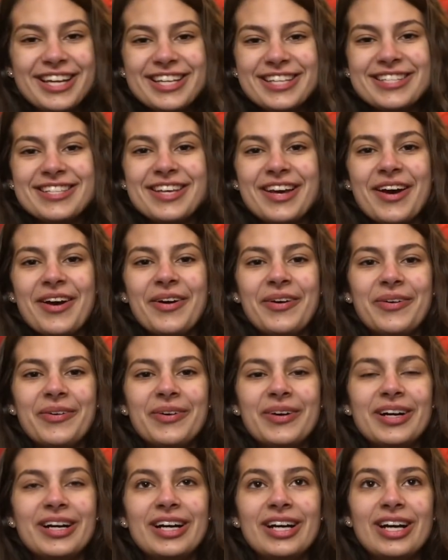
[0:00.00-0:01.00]

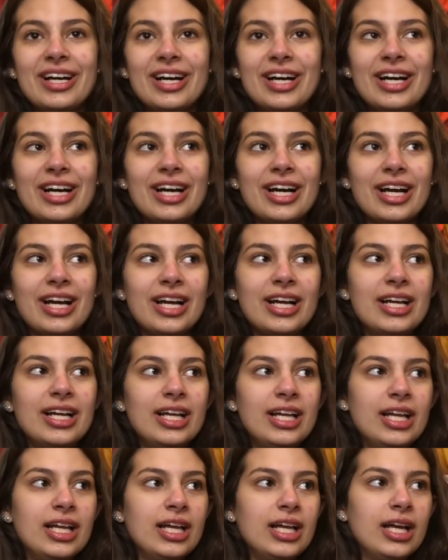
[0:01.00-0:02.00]
so
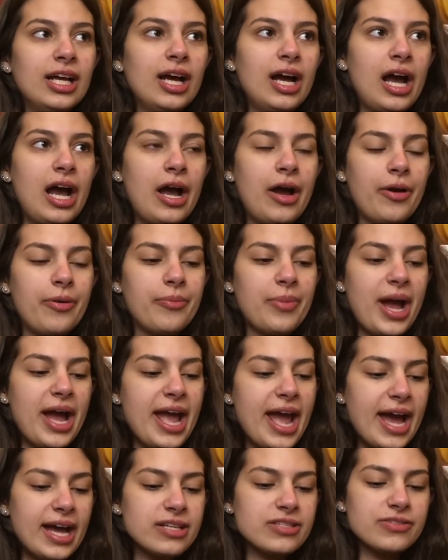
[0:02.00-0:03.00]

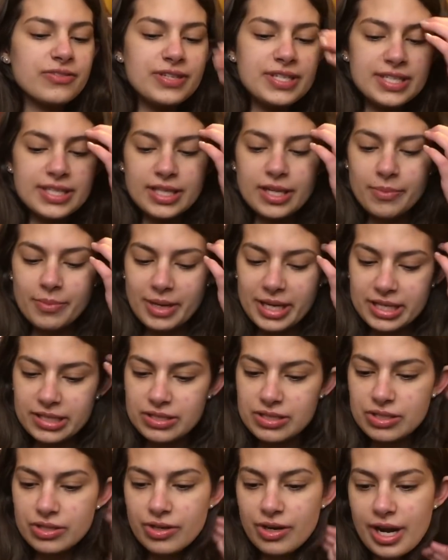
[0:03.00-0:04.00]
I asked recently on my
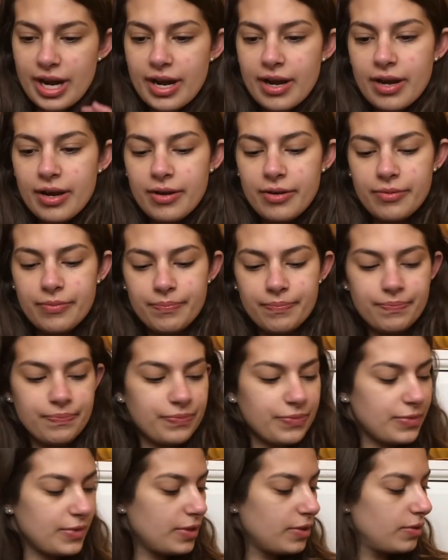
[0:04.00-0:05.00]
Instagram
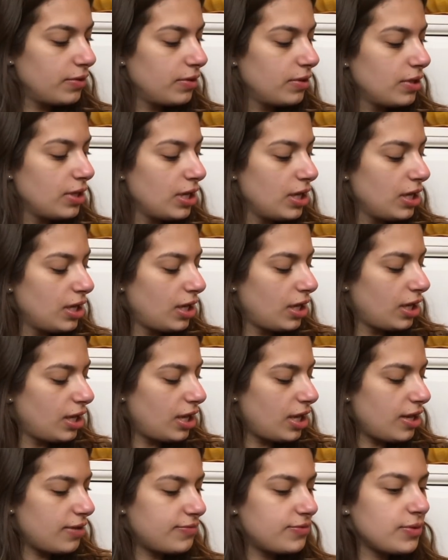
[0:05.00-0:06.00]

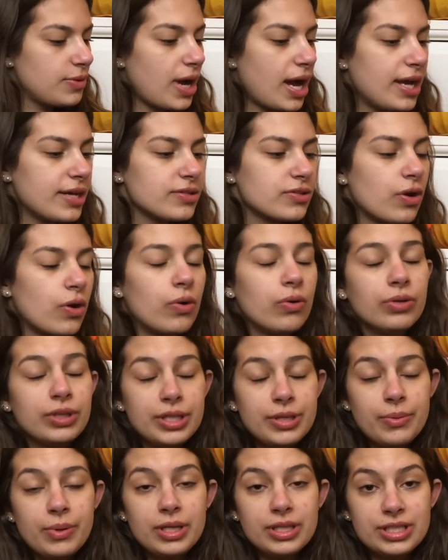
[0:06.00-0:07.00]
if you guys
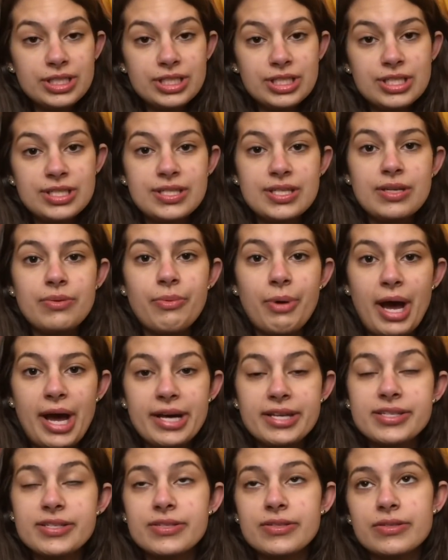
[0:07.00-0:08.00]
only wanted to see
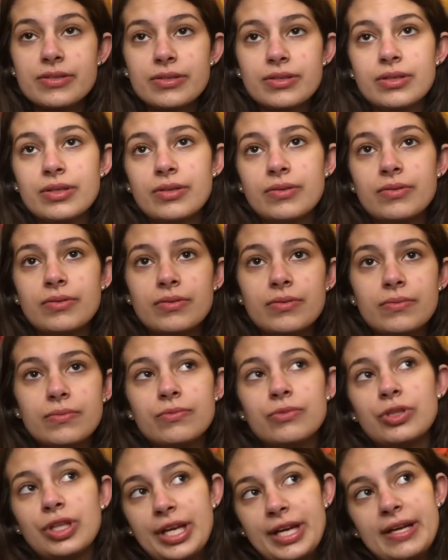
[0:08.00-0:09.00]
Wes
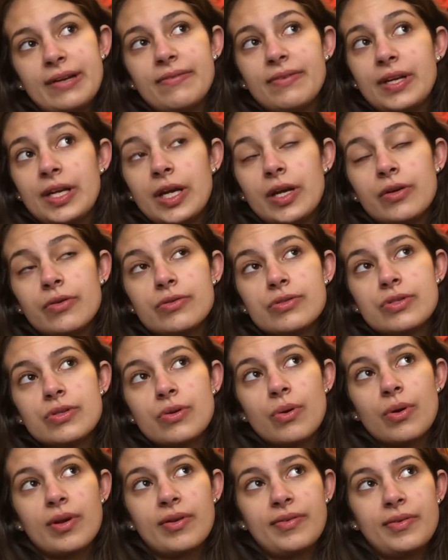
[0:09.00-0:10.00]
related videos
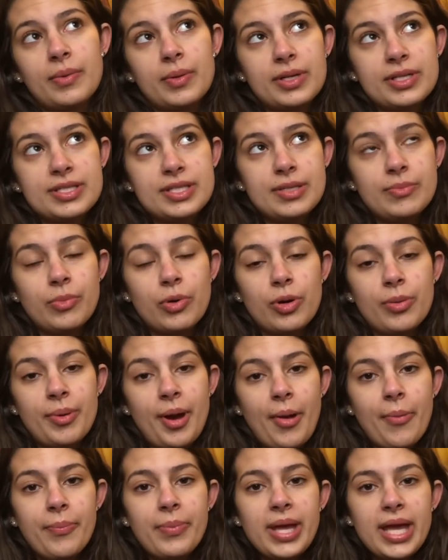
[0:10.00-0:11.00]
or if you want to see more
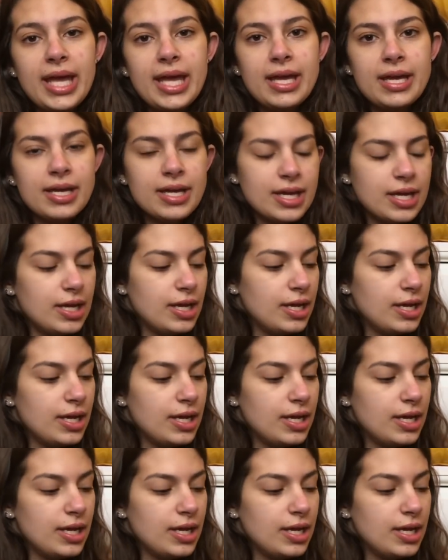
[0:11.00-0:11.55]
about me,